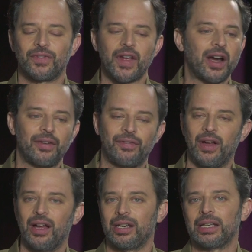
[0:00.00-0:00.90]
very
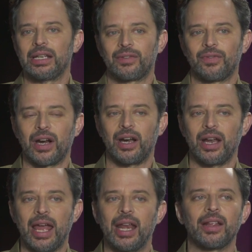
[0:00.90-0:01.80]
fun. It's
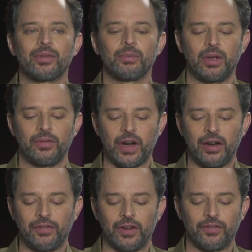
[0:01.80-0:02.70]

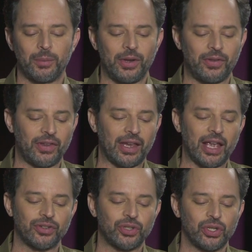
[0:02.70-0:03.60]
very fun for me to sing
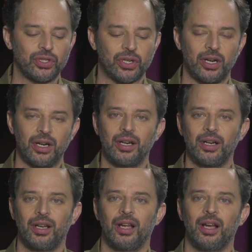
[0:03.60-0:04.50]
as Gunter.
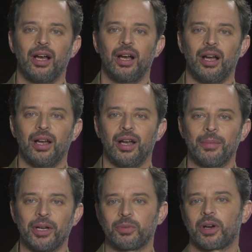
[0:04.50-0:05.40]
I'm
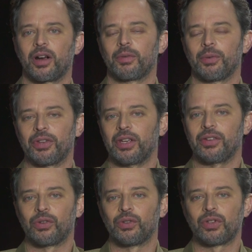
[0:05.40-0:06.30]
much more comfortable singing
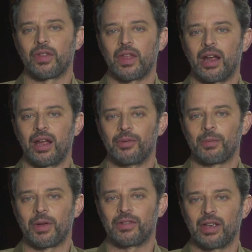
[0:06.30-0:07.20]
as Gunter than I am as
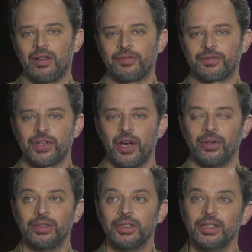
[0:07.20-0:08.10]
myself.
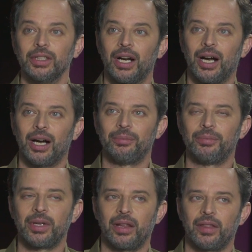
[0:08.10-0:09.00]
So um,
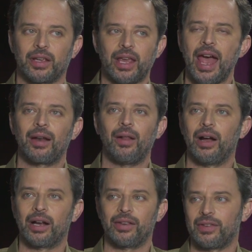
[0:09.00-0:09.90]
the
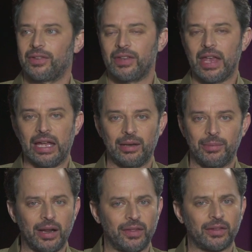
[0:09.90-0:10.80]
catalog is insane. I
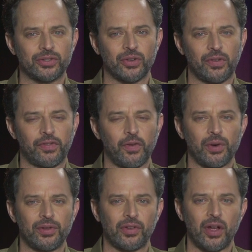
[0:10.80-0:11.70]
mean, I think there's over
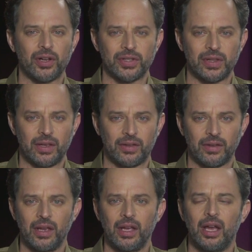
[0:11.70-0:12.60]
40 songs in this,
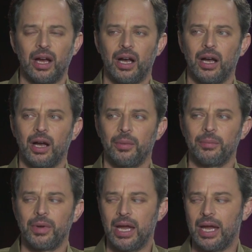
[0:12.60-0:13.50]

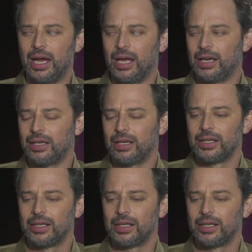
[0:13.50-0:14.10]
and